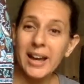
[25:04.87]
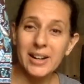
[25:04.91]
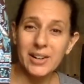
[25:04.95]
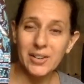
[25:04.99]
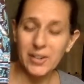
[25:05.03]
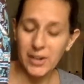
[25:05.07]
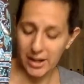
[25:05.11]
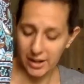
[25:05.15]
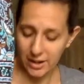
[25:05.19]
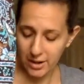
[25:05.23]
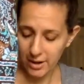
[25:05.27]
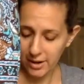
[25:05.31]
a
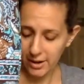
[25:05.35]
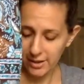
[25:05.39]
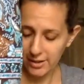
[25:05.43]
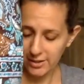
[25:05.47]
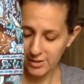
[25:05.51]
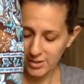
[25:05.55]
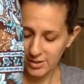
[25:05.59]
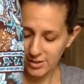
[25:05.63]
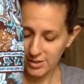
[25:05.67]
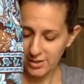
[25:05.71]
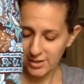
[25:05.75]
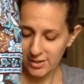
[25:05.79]
great college
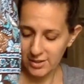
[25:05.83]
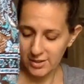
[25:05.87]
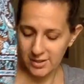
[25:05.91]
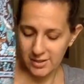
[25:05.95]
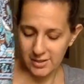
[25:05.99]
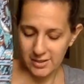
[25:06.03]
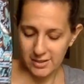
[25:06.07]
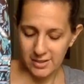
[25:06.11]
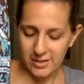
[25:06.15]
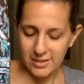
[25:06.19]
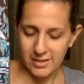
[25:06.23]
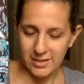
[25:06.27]
uh,
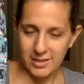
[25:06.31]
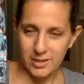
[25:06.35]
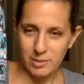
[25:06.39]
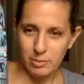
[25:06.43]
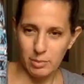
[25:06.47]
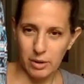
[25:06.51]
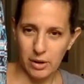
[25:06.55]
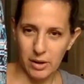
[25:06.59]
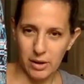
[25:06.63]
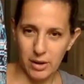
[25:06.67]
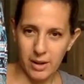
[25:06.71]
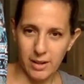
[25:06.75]

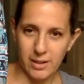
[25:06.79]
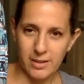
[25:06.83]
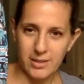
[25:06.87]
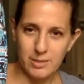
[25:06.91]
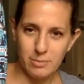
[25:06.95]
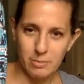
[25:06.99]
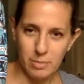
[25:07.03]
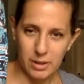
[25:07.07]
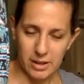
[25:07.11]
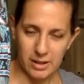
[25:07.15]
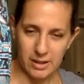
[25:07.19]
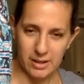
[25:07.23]
experience,
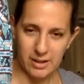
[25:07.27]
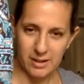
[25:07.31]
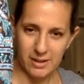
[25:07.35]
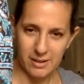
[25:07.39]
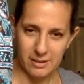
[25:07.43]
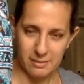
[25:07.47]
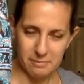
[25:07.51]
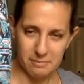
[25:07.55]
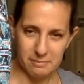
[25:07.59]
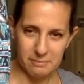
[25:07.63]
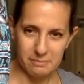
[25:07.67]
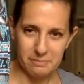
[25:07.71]
but um,